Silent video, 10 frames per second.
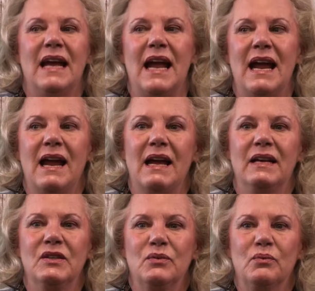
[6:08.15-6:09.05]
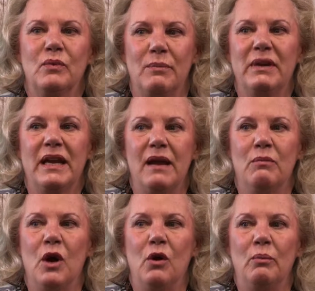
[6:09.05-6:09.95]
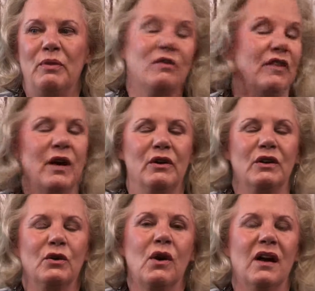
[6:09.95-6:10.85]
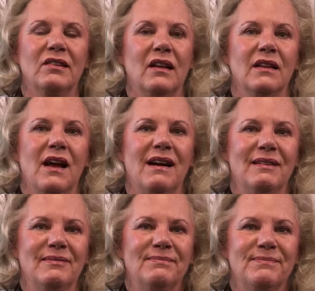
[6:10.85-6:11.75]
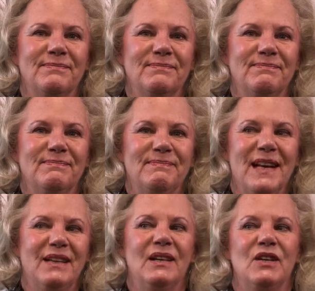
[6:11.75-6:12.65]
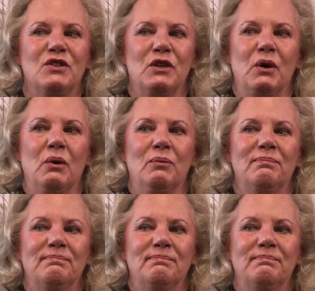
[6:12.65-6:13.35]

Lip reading: And when we came home, the fire didn't cross that line. So